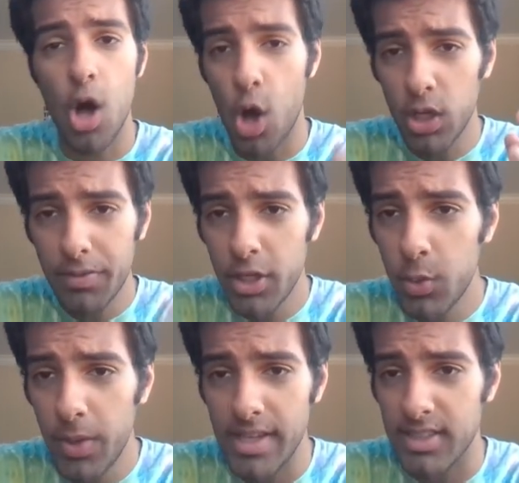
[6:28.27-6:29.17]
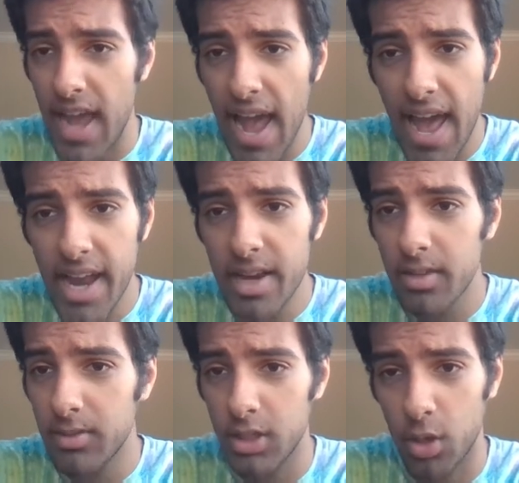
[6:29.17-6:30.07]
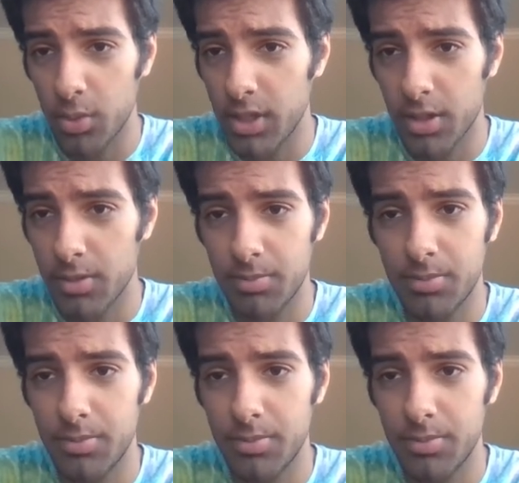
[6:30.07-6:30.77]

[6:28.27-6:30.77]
All you have to do is add, you know, your